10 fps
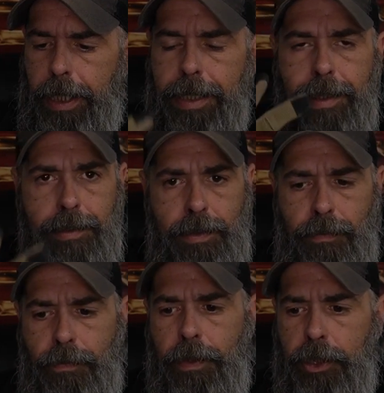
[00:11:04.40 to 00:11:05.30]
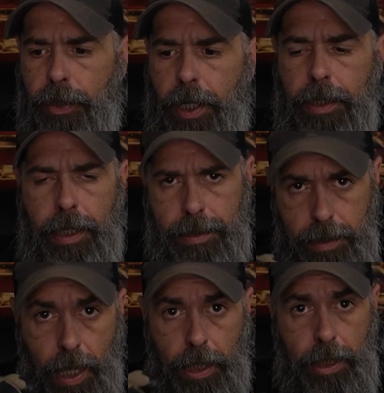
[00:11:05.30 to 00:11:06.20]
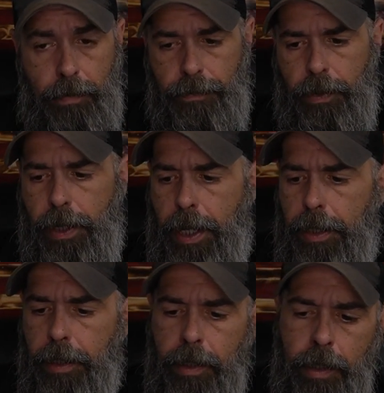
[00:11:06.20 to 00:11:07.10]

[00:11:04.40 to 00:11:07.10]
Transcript: it doesn't fit your hand, like it's not cut for your hand.